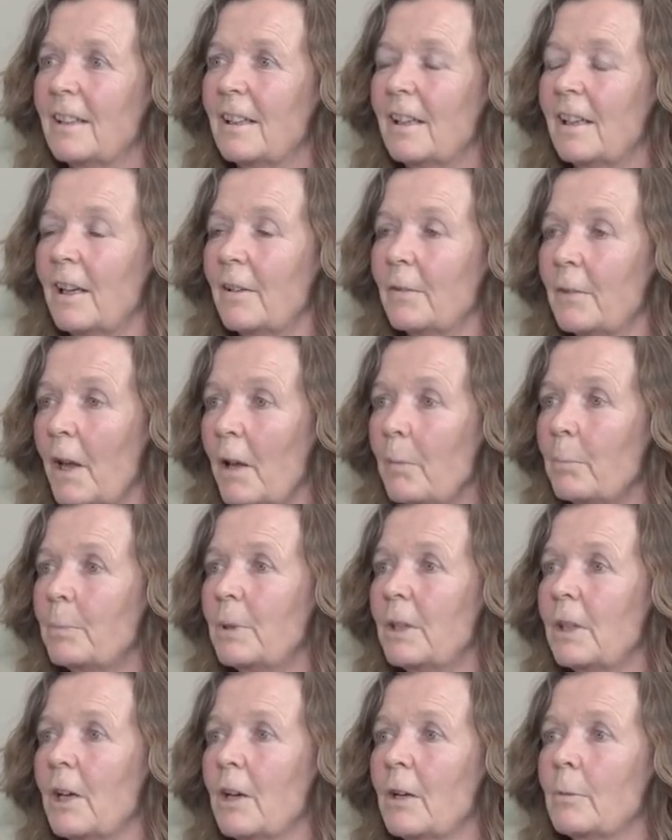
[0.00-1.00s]
And that
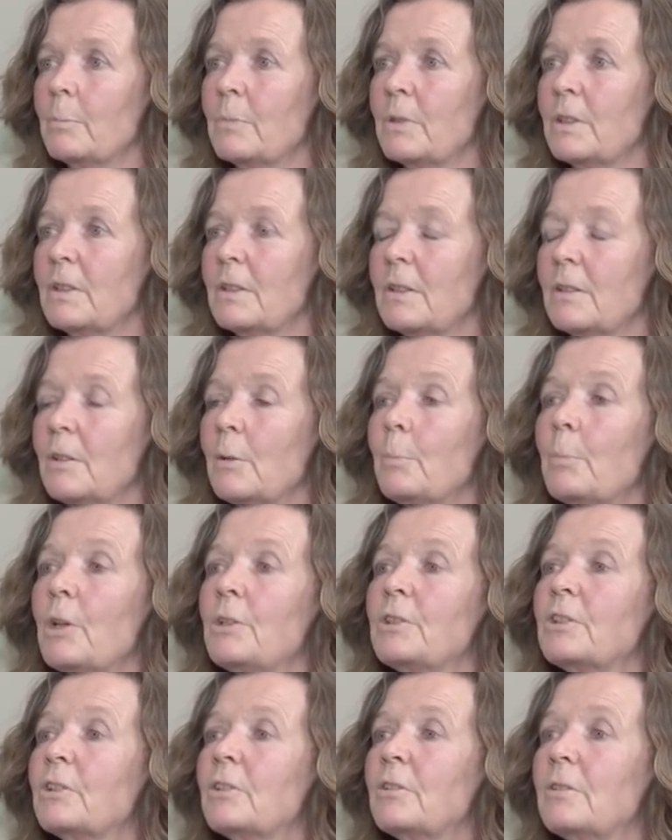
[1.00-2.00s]
becomes the
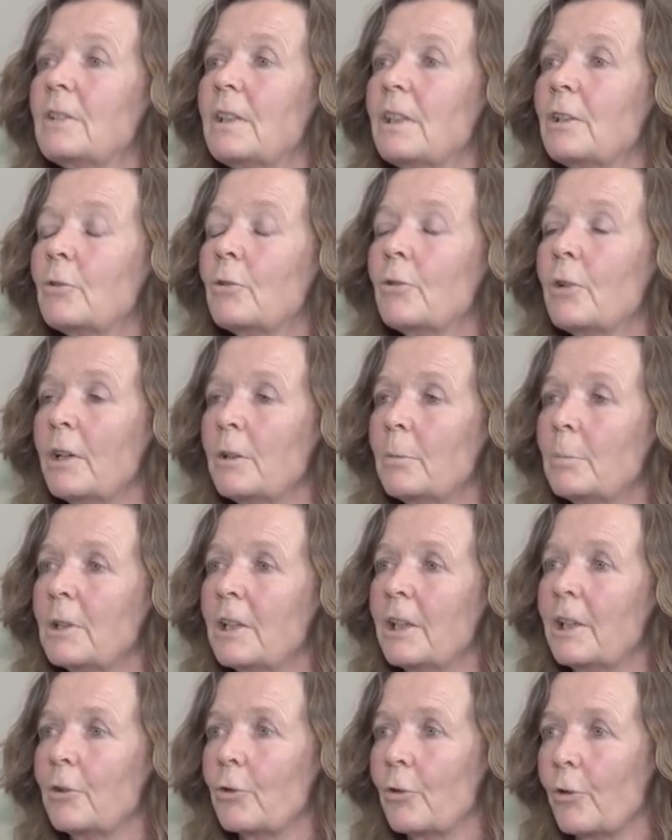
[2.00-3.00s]
most
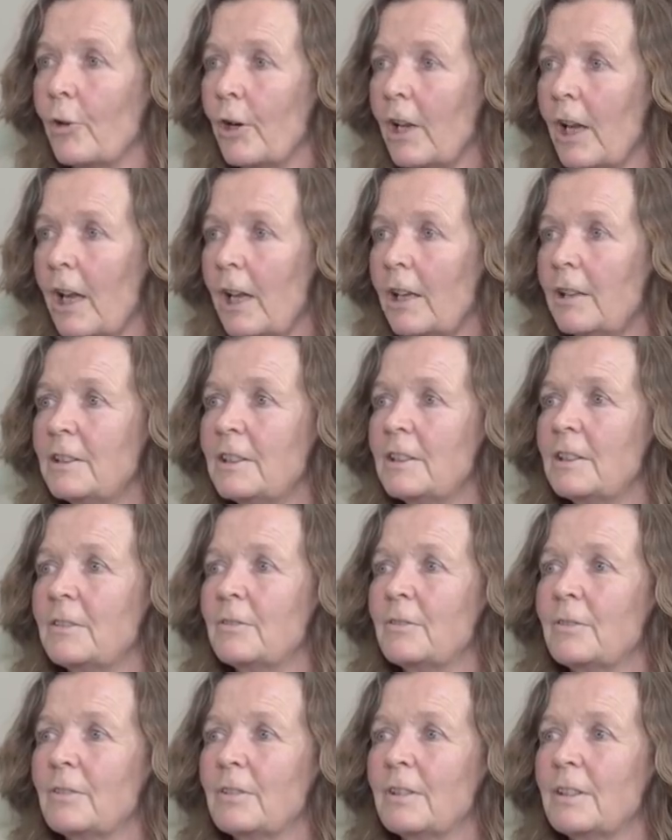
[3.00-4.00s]
incredibly creative
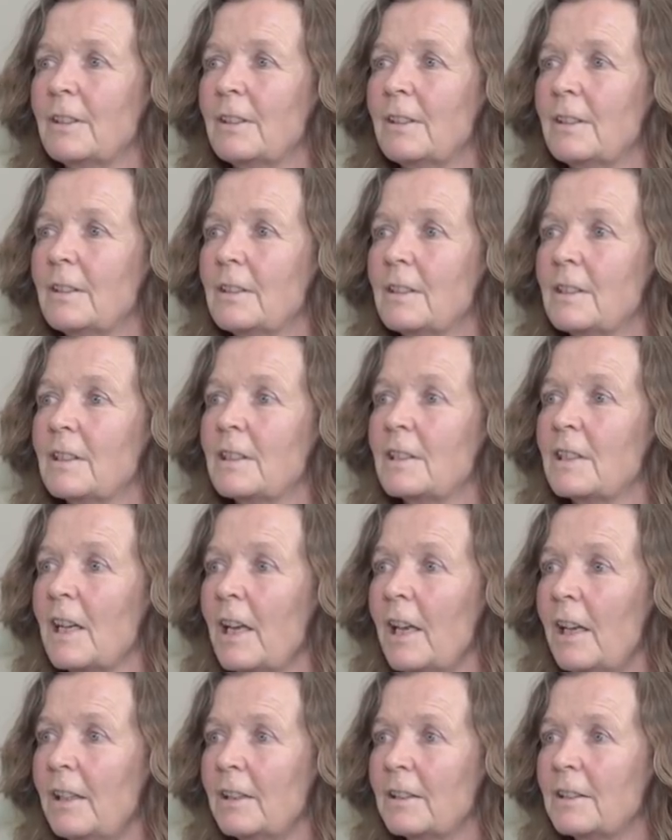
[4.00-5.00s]

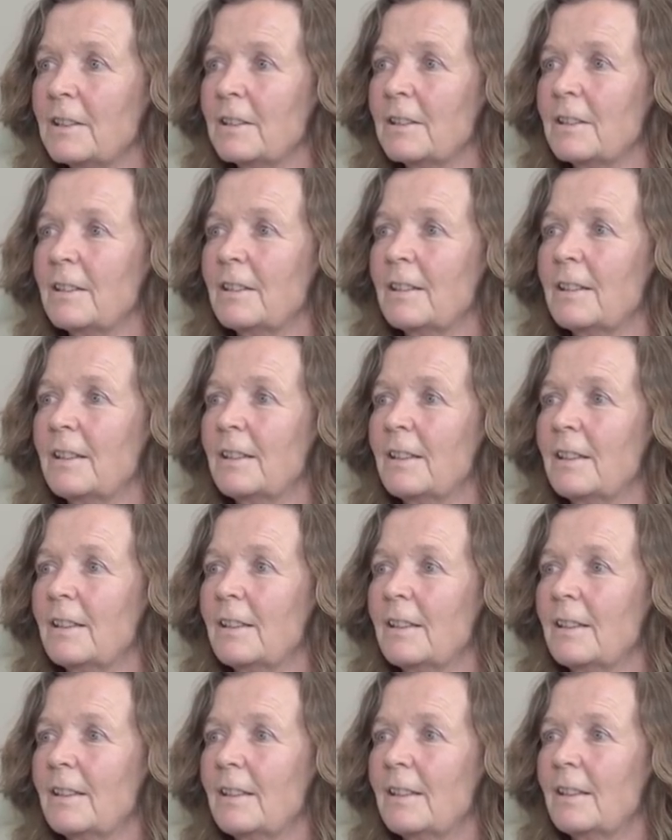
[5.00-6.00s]
state.
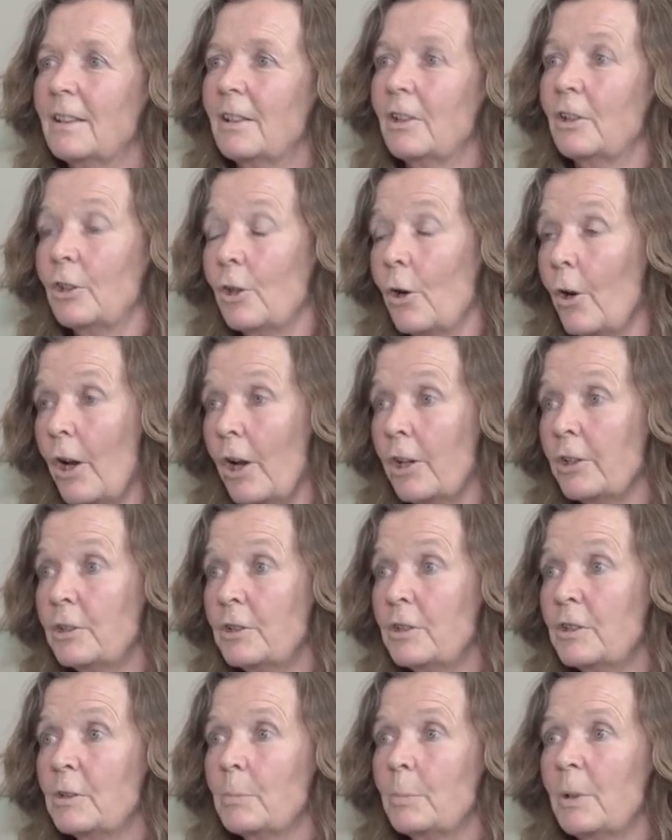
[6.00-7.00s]
You know, I
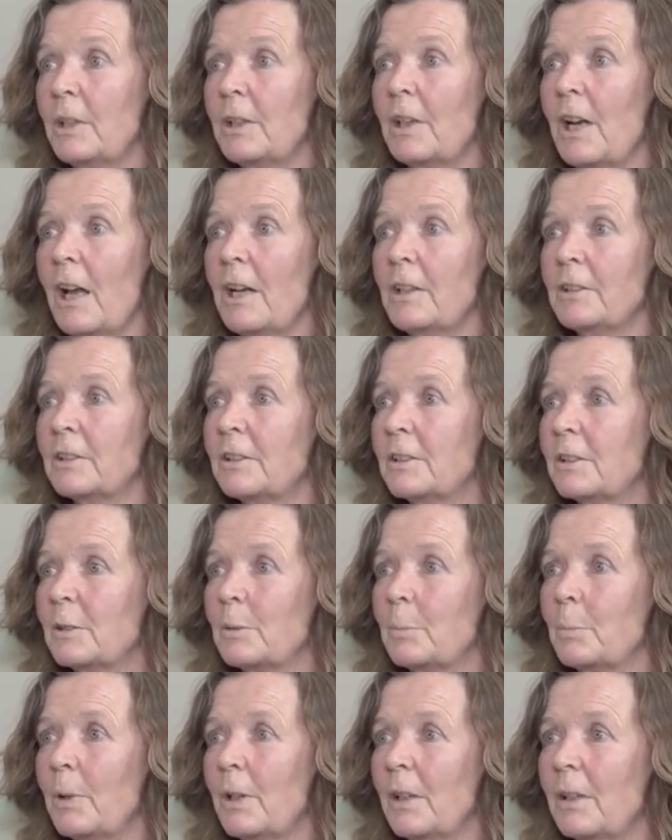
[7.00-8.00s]
used to be an
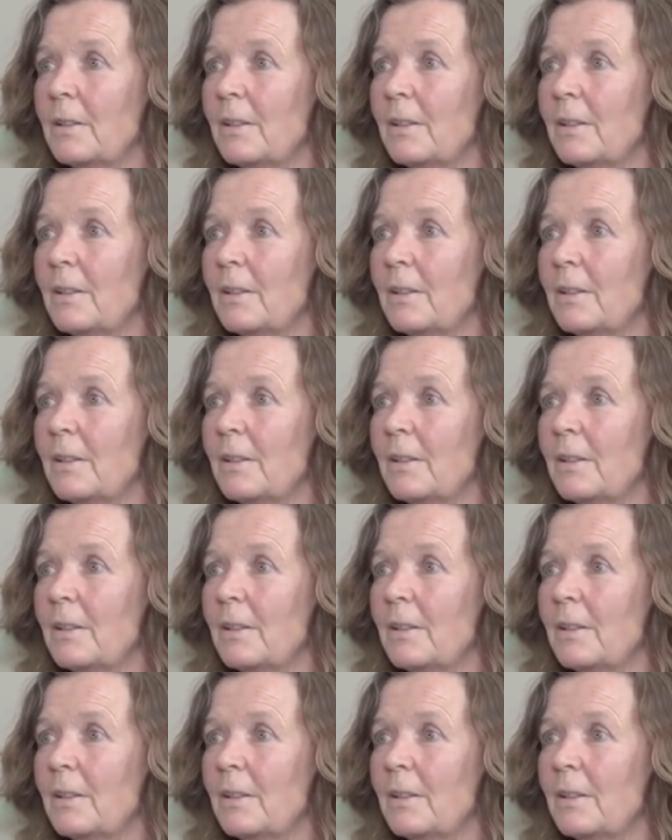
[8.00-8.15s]
artist, but